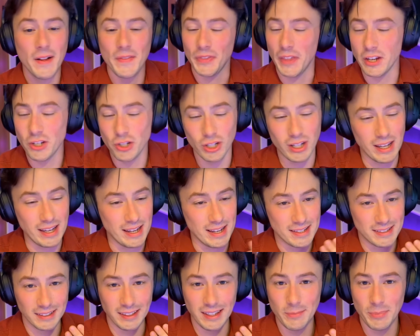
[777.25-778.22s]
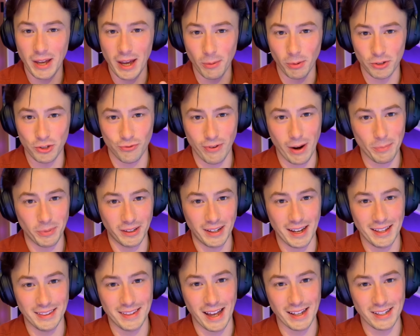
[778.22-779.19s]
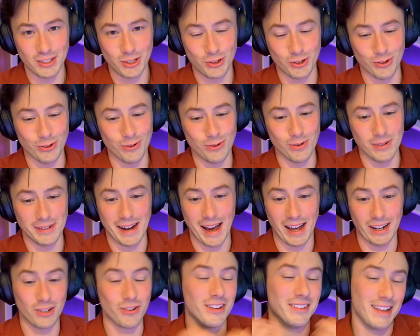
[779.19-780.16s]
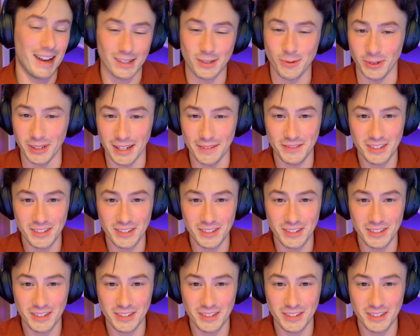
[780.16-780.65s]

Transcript: they should easily be able to replicate that to Nana, and that's what they've